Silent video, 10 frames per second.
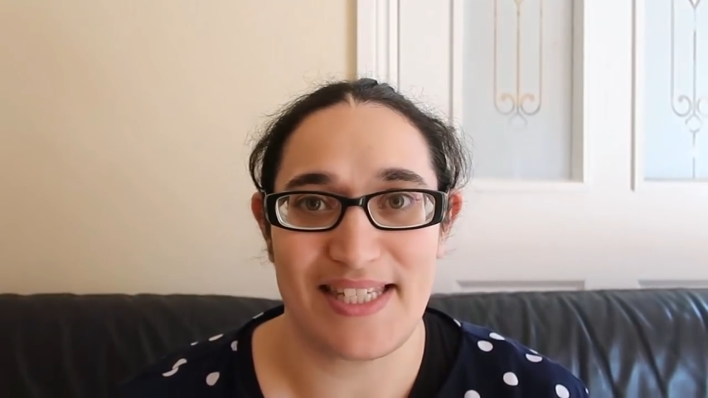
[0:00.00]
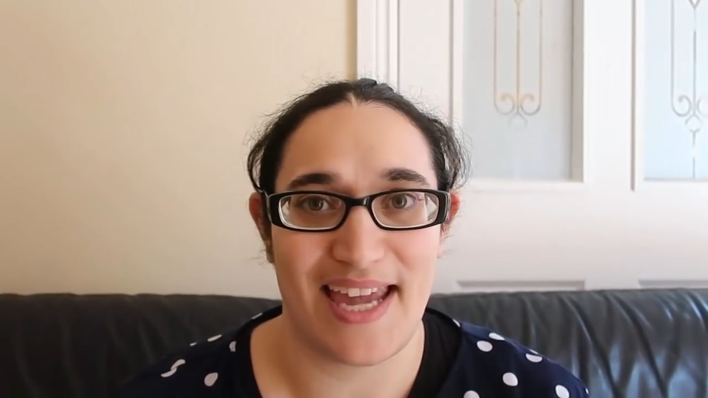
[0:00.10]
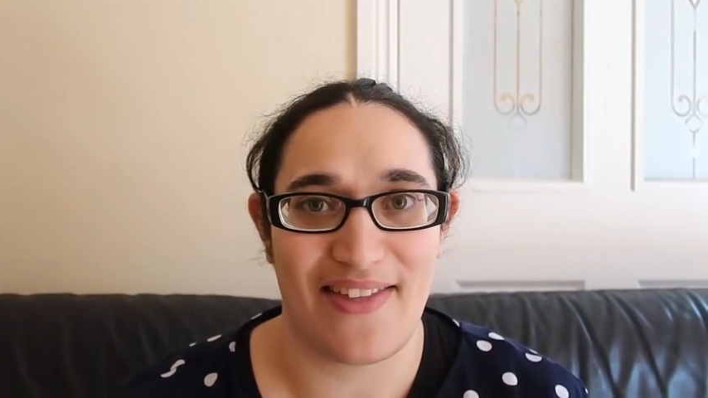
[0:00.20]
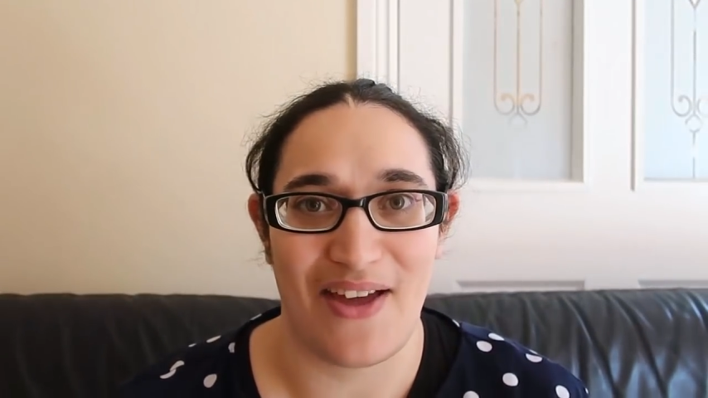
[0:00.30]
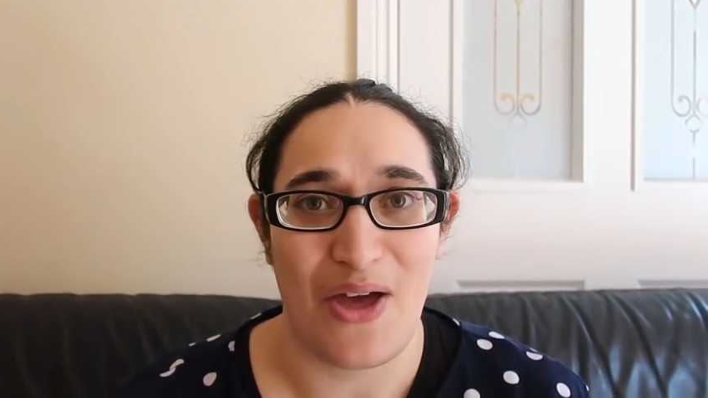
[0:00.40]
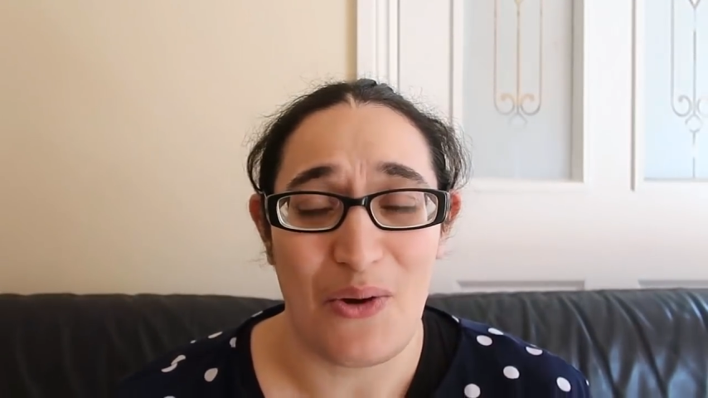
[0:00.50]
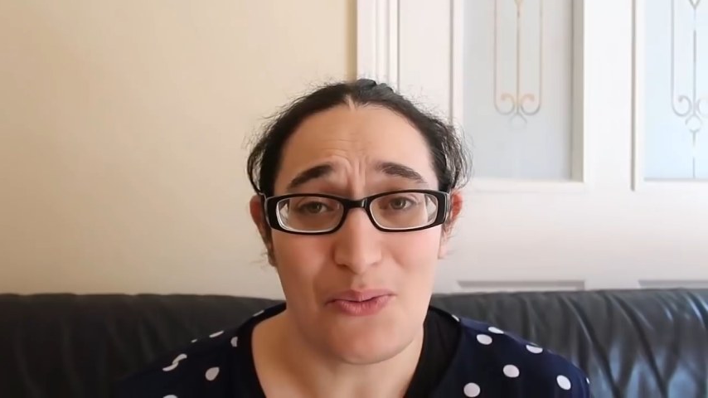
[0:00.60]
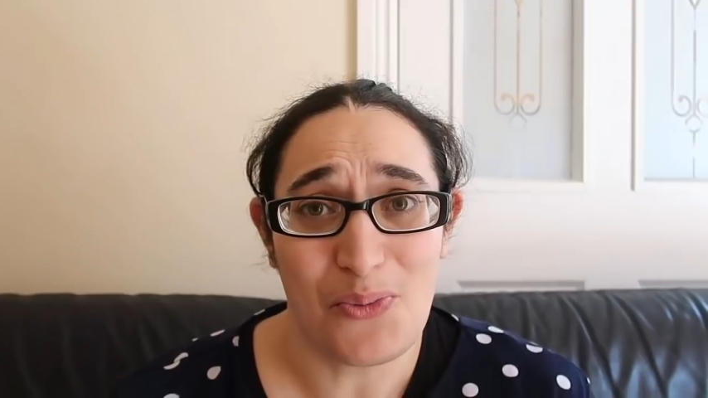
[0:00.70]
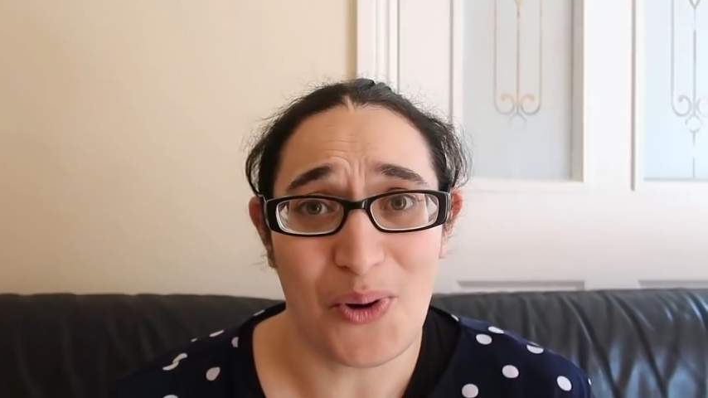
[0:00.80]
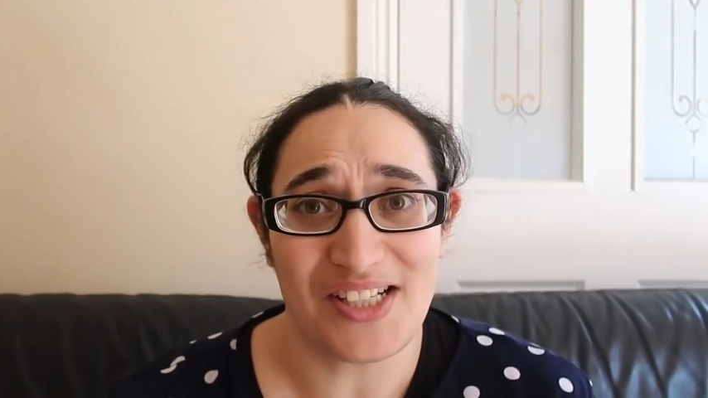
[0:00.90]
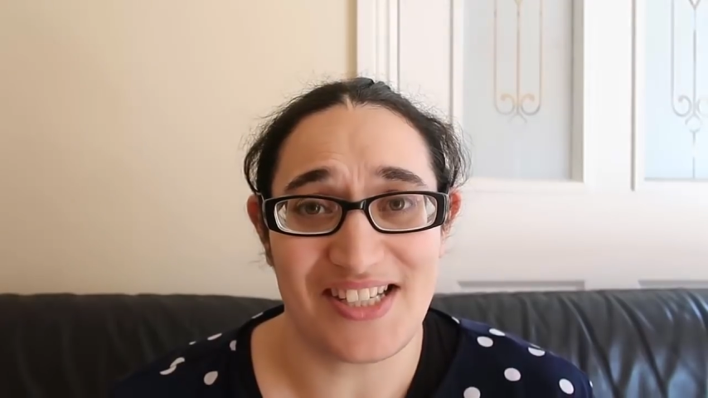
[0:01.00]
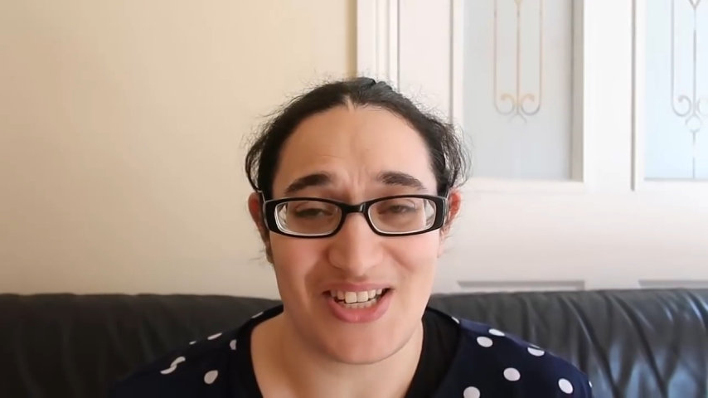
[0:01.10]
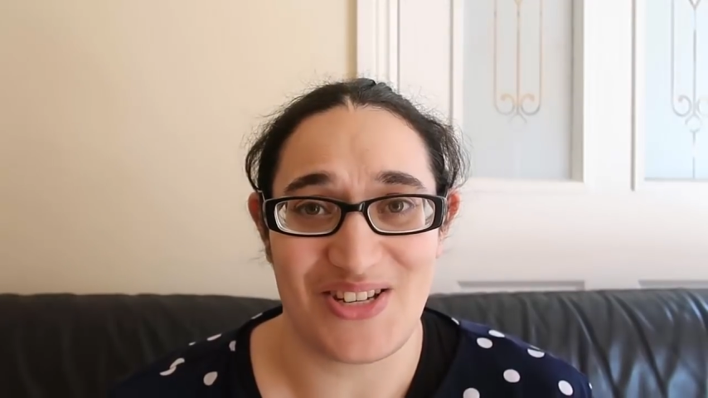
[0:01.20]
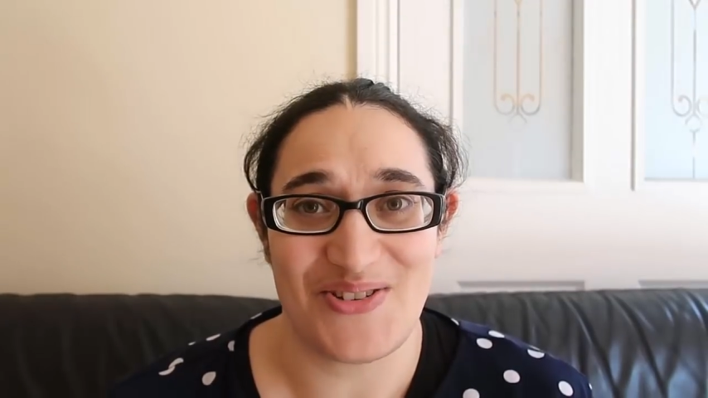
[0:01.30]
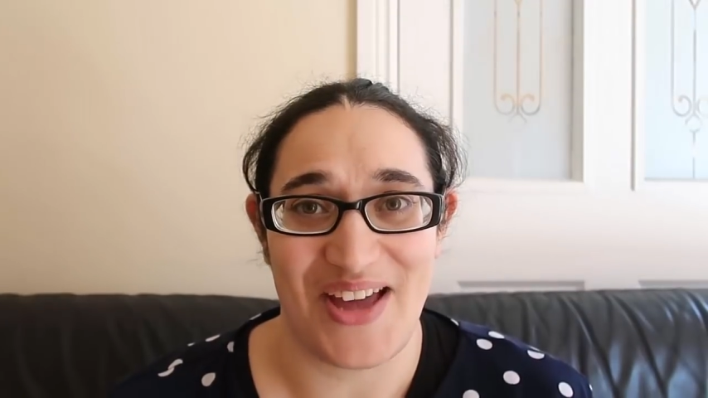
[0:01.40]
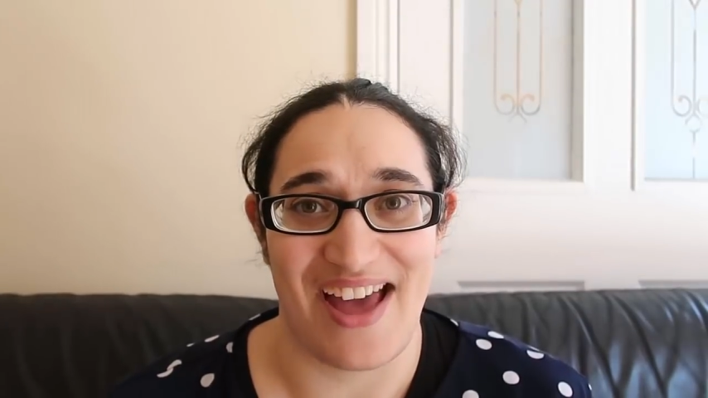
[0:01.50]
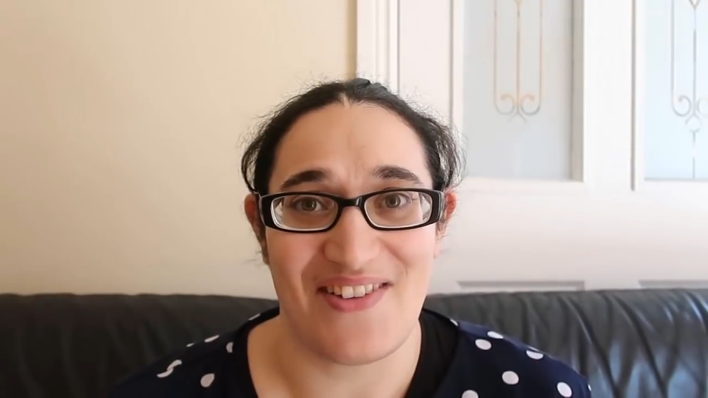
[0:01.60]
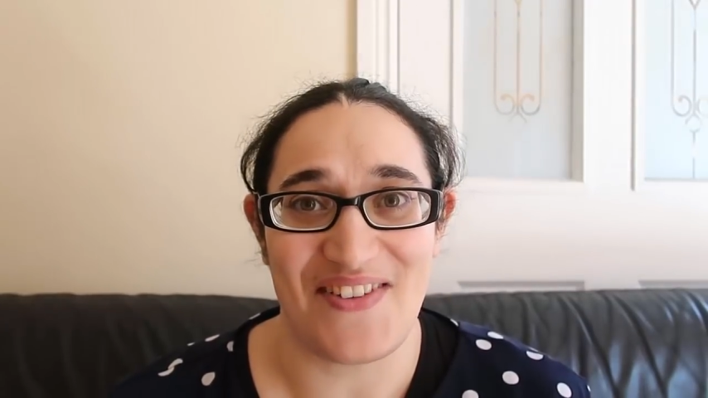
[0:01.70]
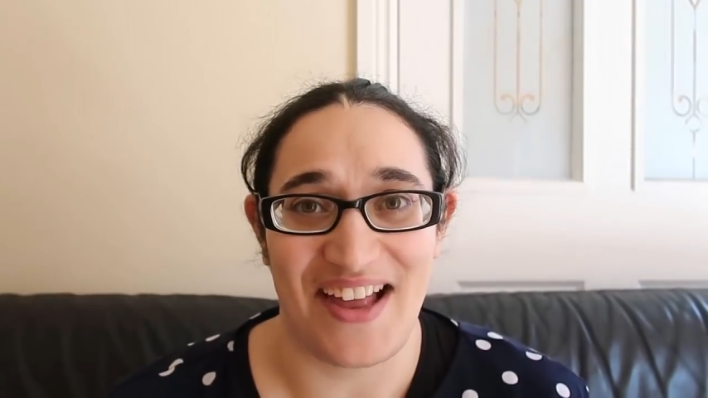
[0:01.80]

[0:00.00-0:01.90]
together, what do you have?